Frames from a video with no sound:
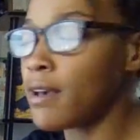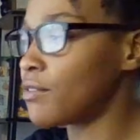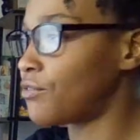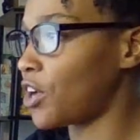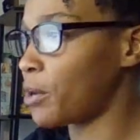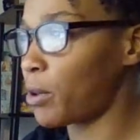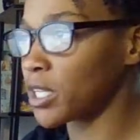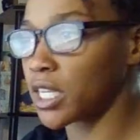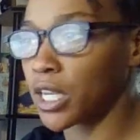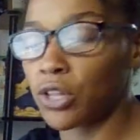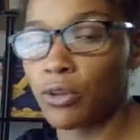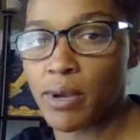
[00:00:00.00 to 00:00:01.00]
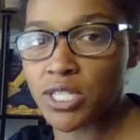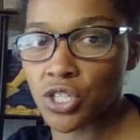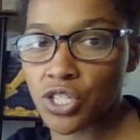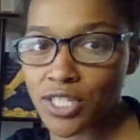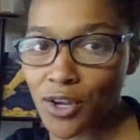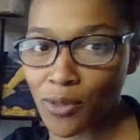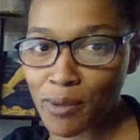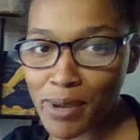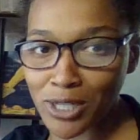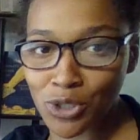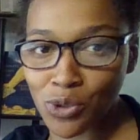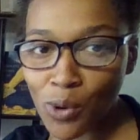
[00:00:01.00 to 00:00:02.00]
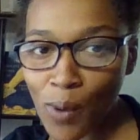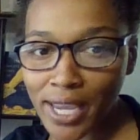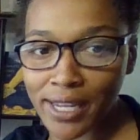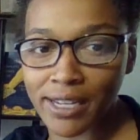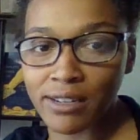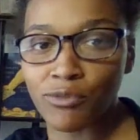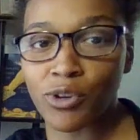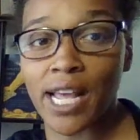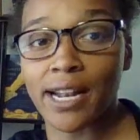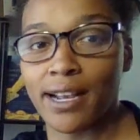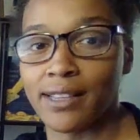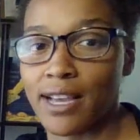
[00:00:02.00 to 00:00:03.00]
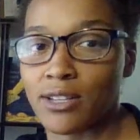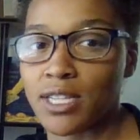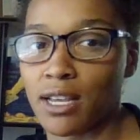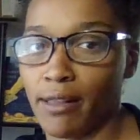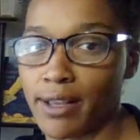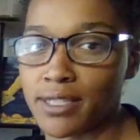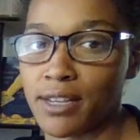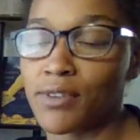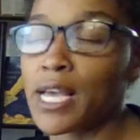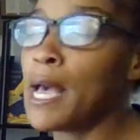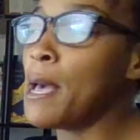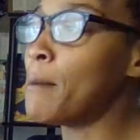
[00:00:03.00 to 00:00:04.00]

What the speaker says: Very particular messages here on the Manjula Awakening for that ninth house collective.